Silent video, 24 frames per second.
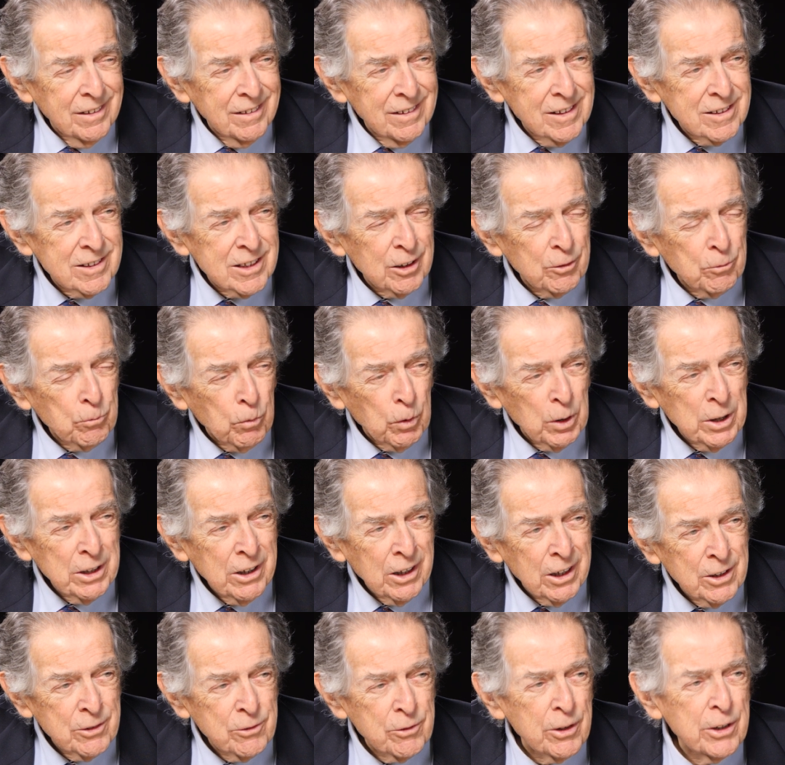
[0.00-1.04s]
this
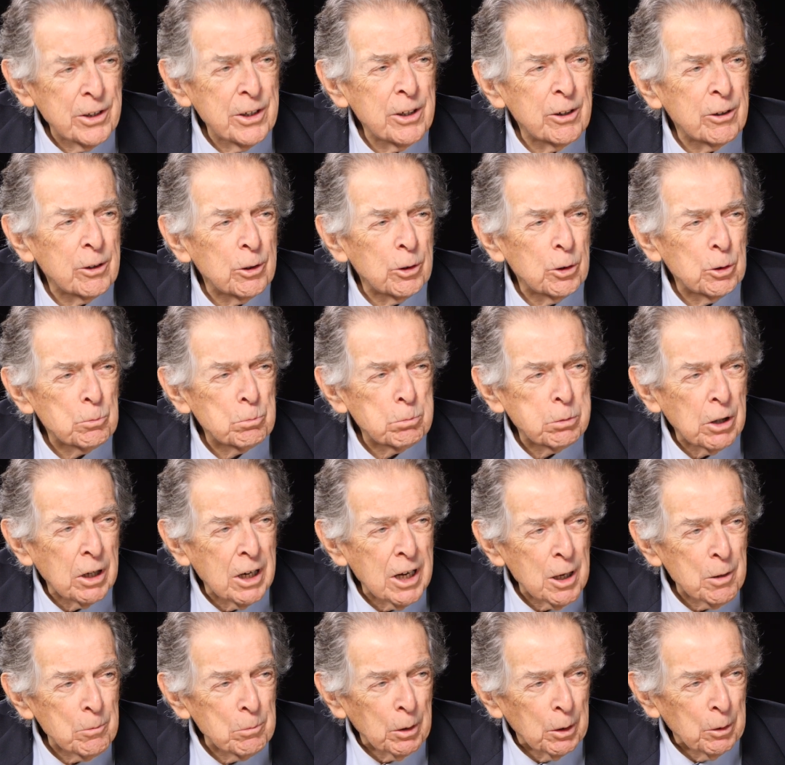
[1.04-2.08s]
100-year-old
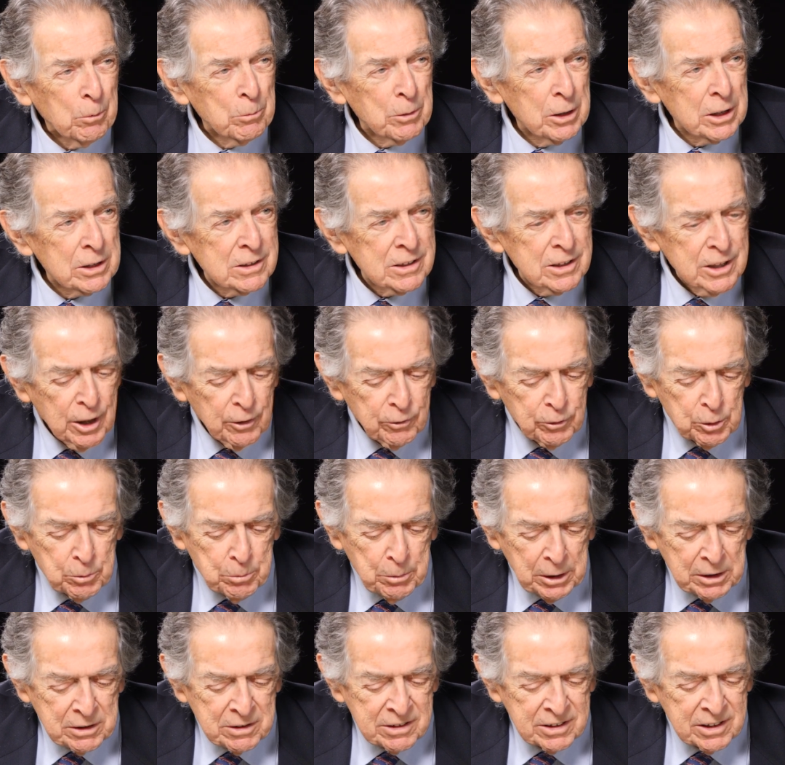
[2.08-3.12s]
problem that's never
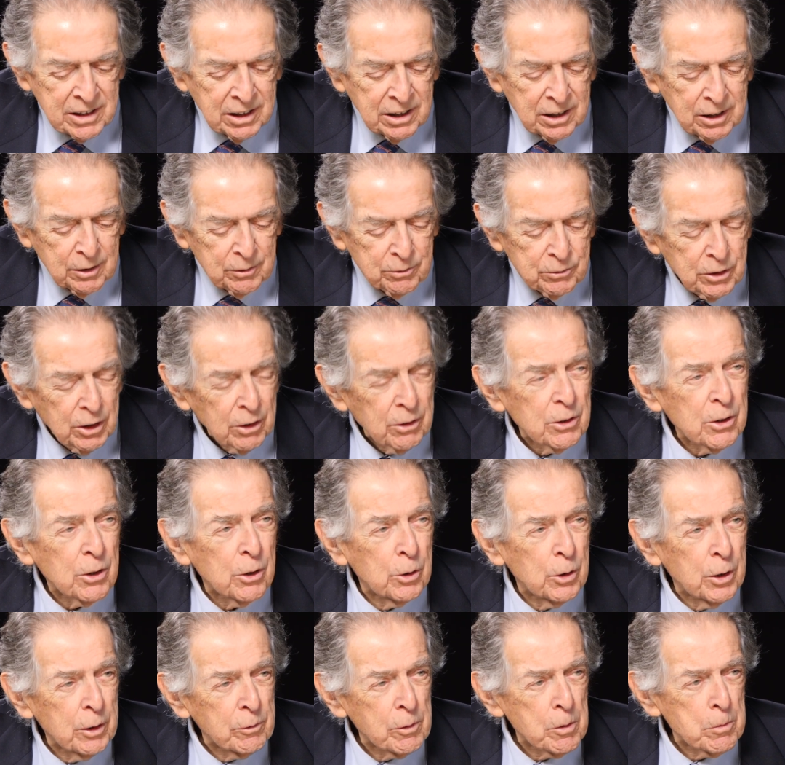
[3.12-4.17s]
been solved,
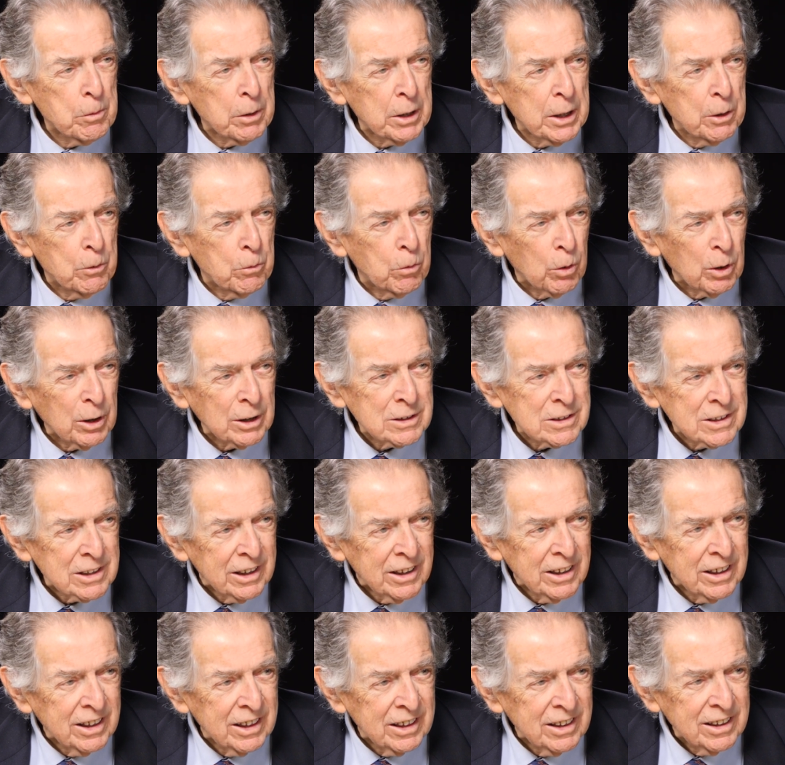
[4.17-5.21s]
although everybody works
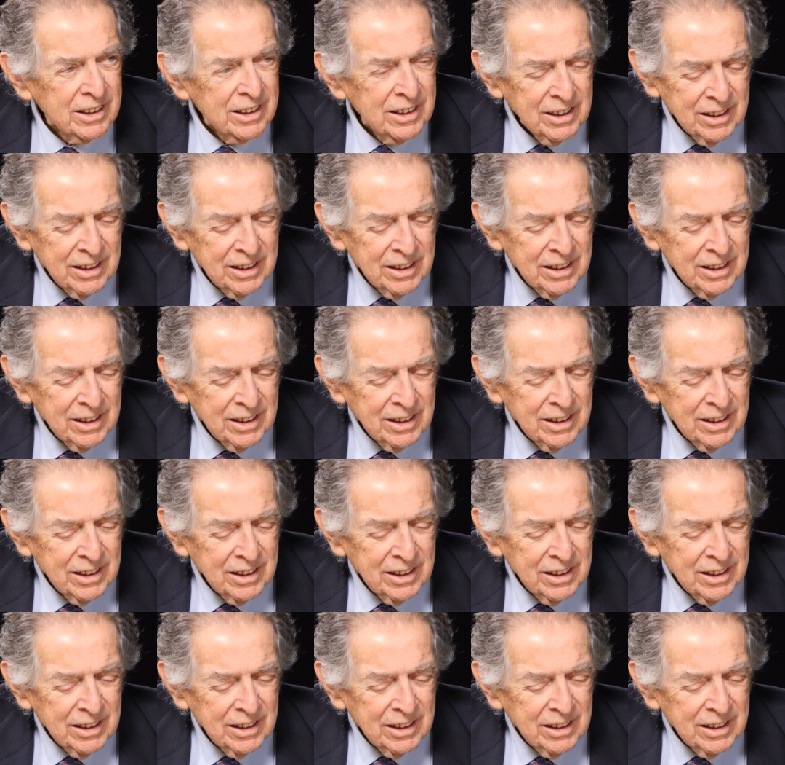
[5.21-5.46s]
on it.